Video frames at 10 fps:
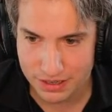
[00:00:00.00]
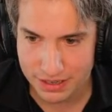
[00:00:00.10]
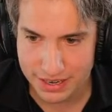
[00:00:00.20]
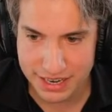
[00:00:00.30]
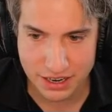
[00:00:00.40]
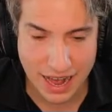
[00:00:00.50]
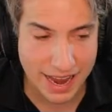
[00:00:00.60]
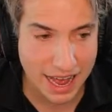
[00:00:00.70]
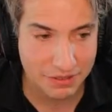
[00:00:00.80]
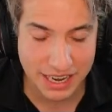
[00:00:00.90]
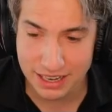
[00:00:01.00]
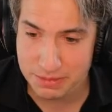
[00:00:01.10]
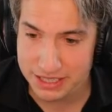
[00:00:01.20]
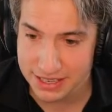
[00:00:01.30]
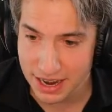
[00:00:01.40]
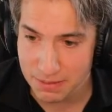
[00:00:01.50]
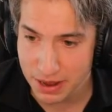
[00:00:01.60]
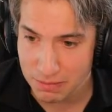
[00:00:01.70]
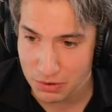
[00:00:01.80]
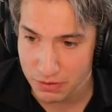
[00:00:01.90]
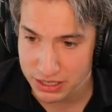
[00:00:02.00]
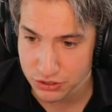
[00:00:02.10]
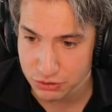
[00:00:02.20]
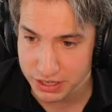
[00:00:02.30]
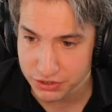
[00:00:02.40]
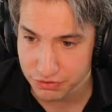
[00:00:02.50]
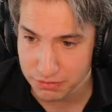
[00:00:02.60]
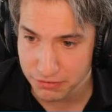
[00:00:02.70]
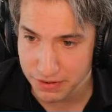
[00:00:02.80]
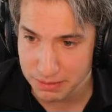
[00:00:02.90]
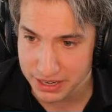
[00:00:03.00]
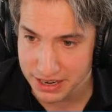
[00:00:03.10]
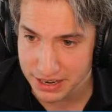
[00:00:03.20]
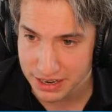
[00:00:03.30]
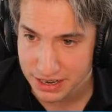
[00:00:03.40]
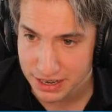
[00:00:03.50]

Here I have the element type. I'm going to switch from family.